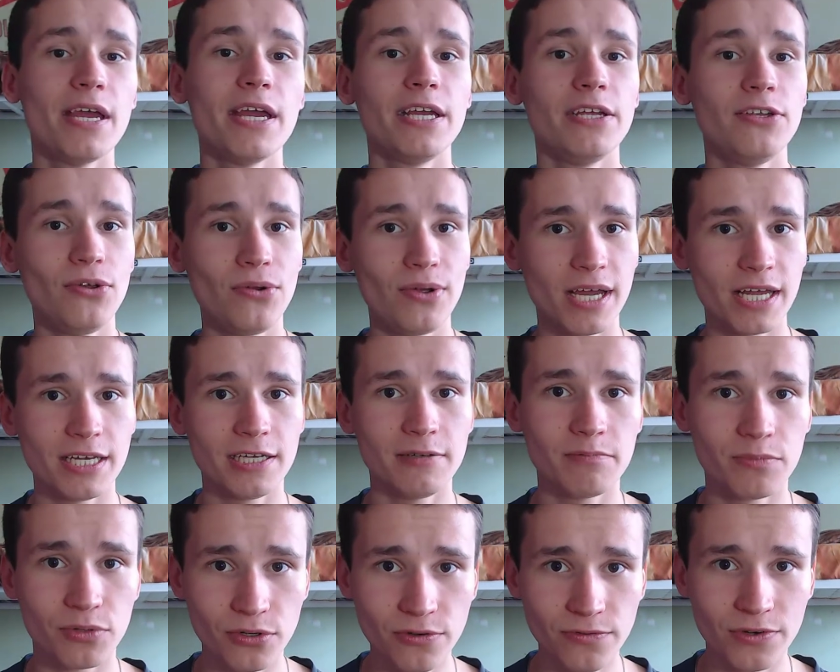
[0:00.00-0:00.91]
you can
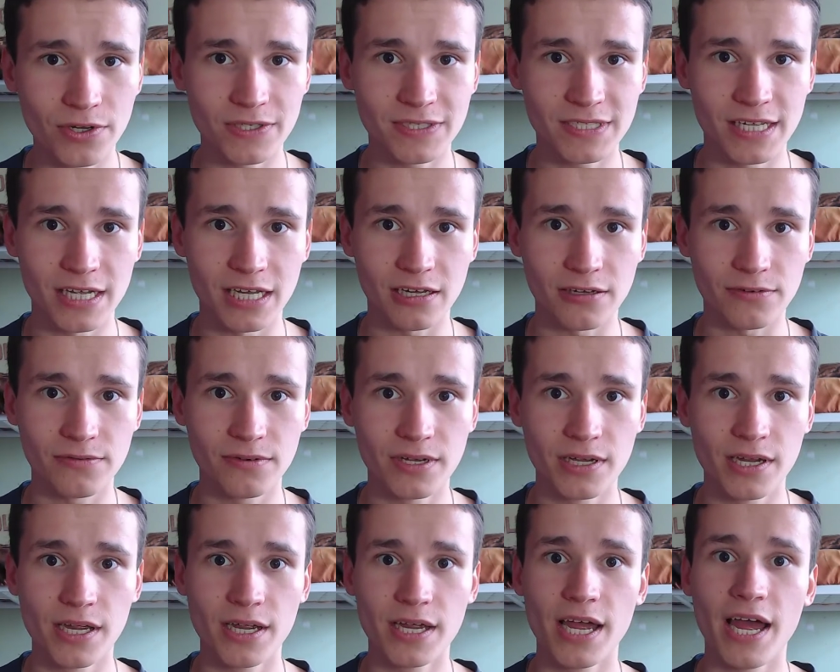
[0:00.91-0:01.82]
improve yourself
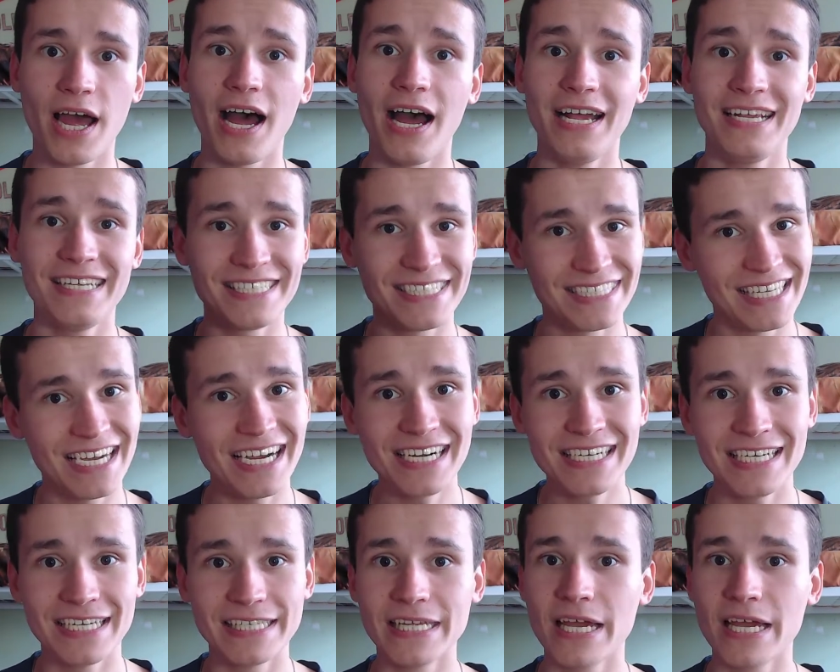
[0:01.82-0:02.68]
i started